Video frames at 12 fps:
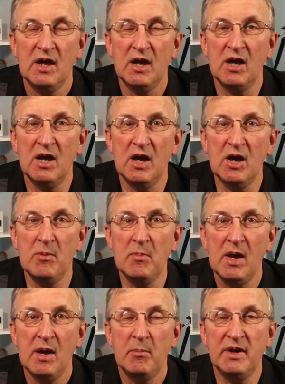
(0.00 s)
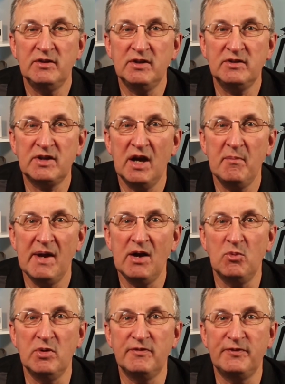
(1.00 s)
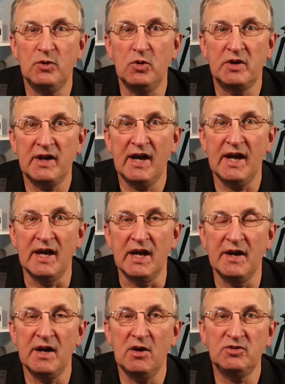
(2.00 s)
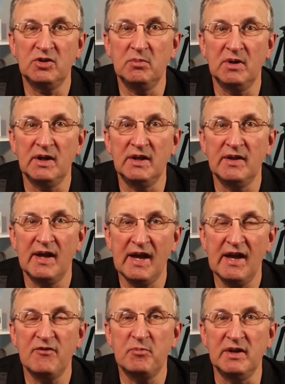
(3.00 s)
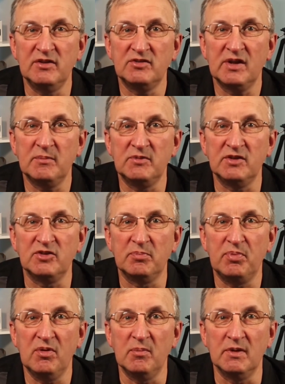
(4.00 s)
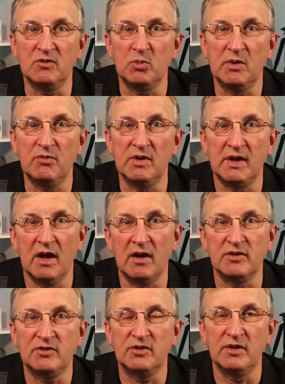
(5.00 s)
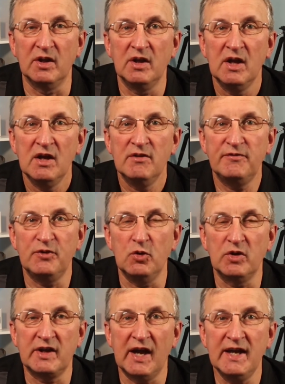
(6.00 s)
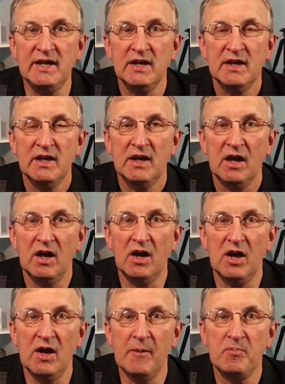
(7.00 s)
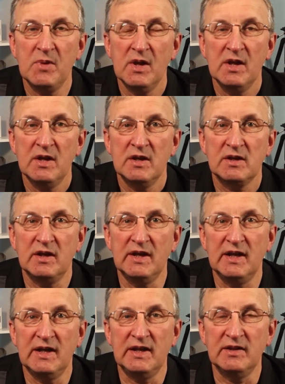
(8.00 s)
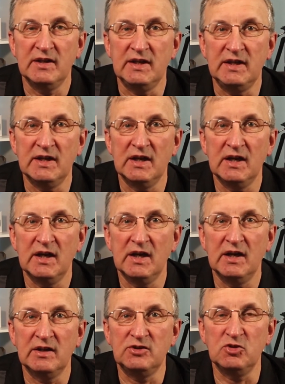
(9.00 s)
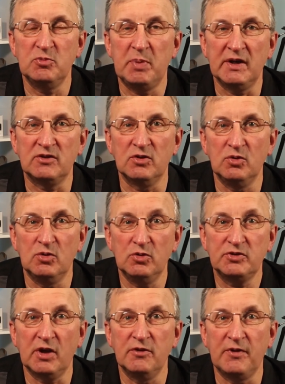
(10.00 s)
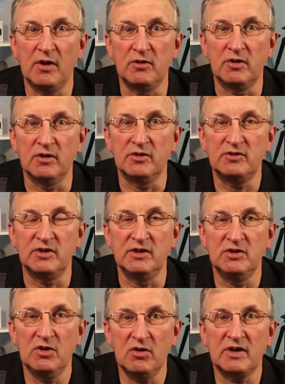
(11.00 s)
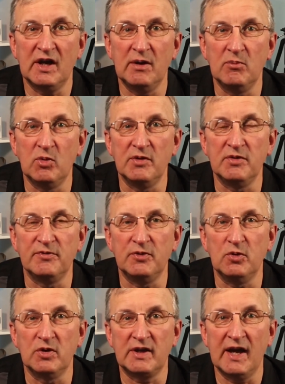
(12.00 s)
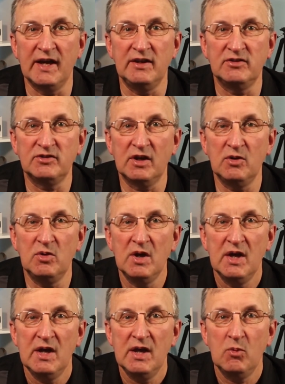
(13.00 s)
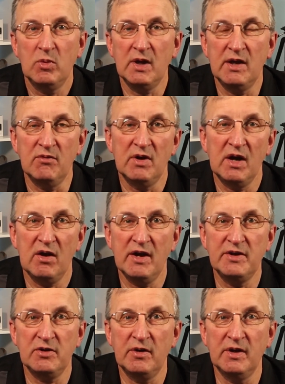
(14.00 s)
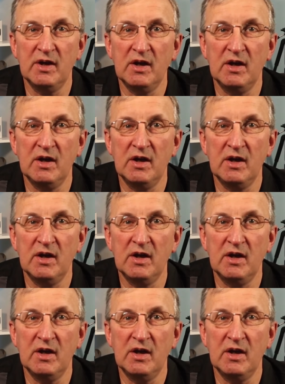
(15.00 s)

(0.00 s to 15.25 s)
But it did come out with 4K, and ultimately there have been some disappointments with regards to the 4K. Clearly the dual pixel autofocus did not come with the 4K, so it relied on